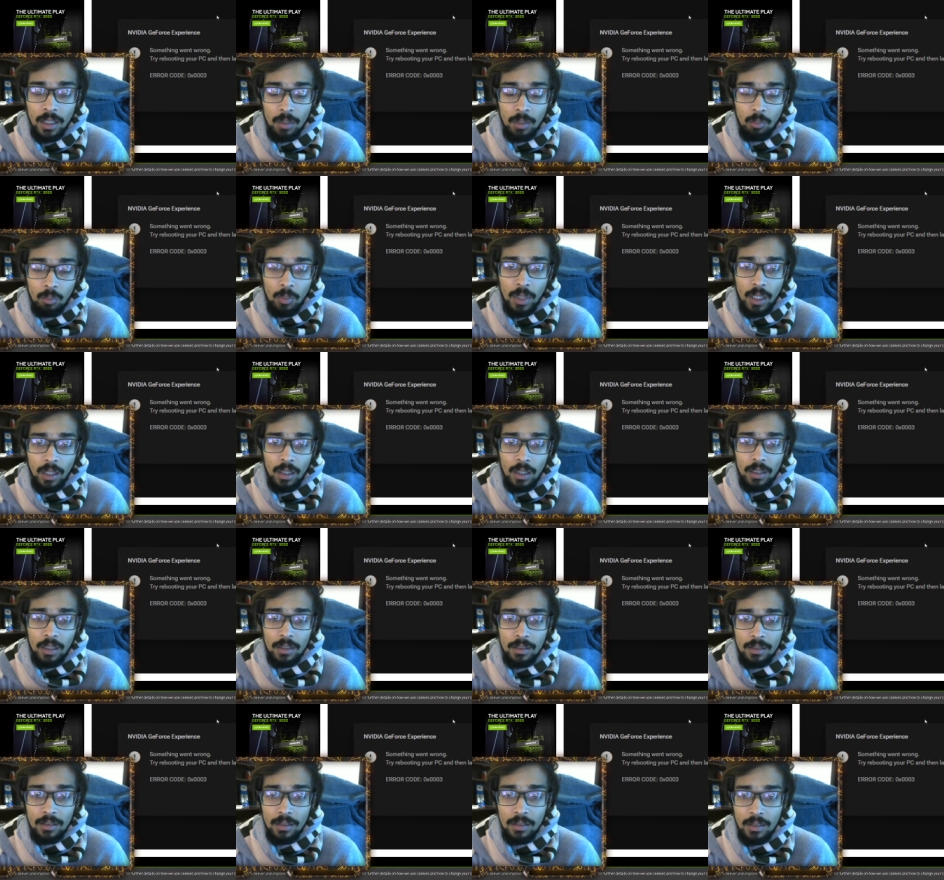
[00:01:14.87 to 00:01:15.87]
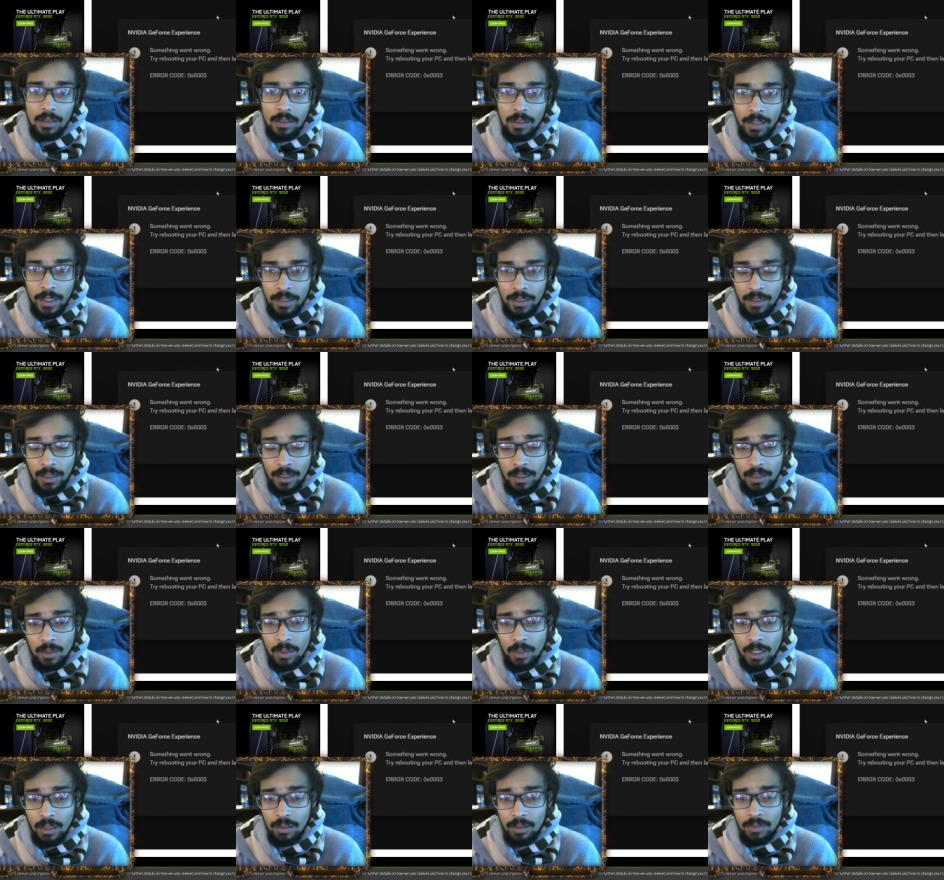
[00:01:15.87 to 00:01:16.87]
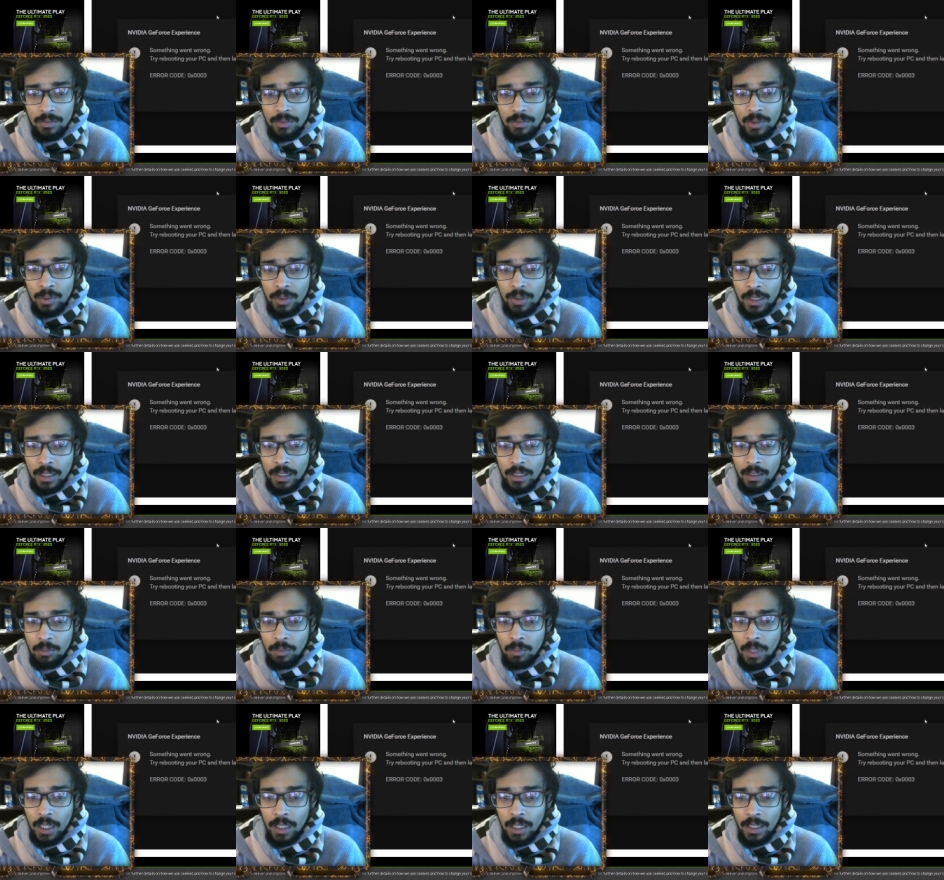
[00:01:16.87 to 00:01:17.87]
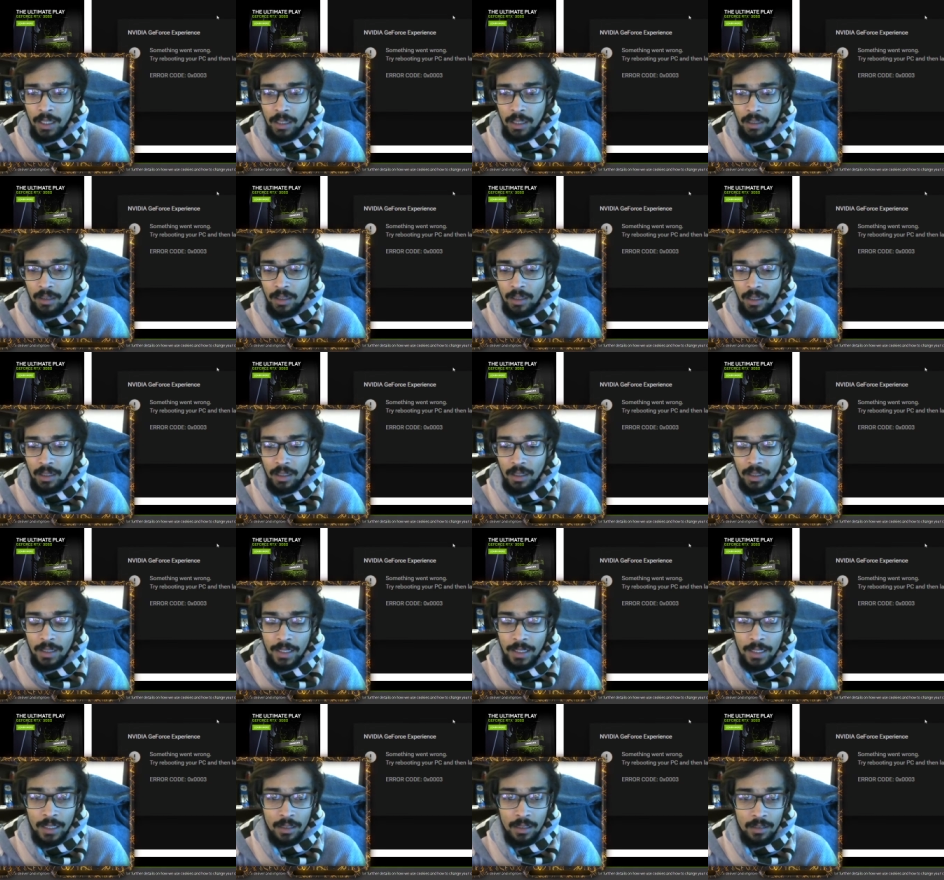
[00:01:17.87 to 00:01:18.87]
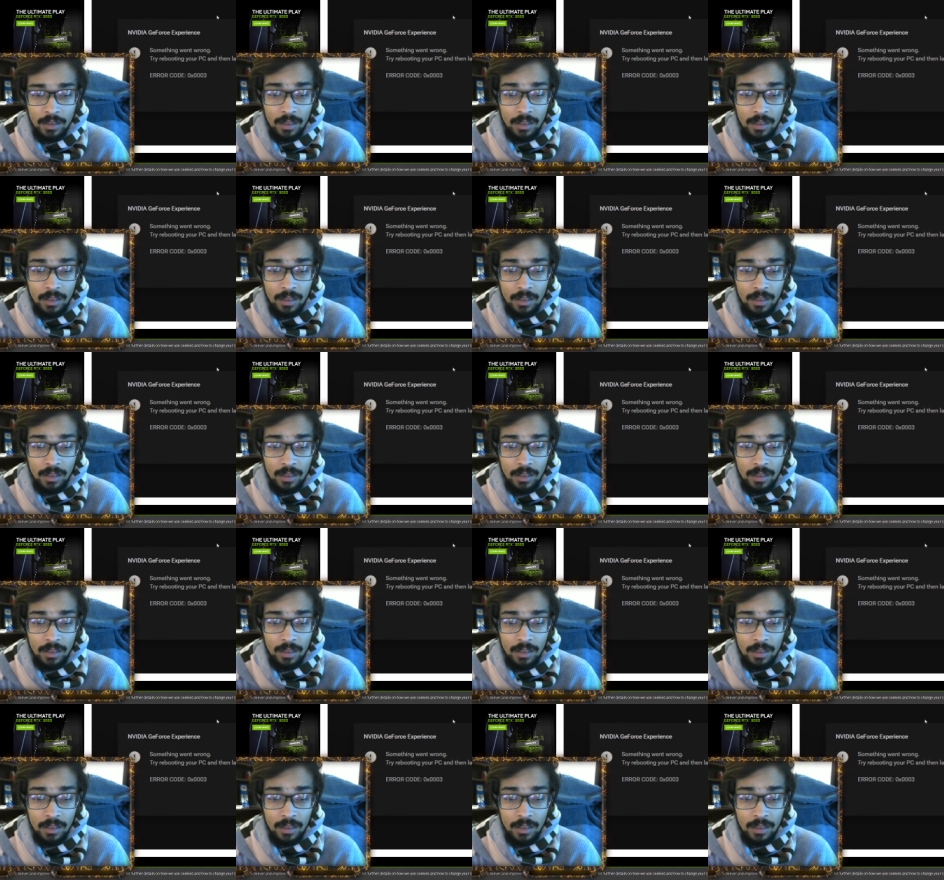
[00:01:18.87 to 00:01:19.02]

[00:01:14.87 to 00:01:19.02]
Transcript: but there's another way of doing it by a clean